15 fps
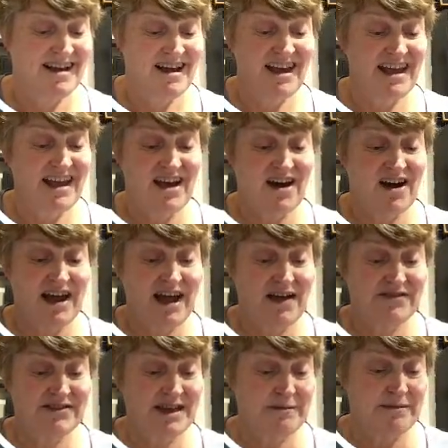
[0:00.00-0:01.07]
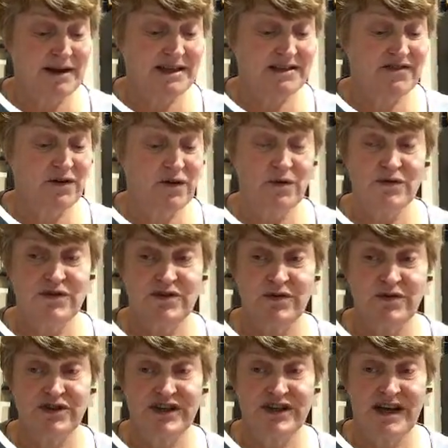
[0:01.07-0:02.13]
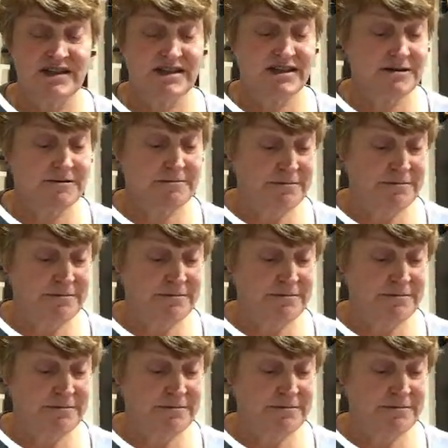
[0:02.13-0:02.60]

Yeah, I have templates for all sorts, Shaz.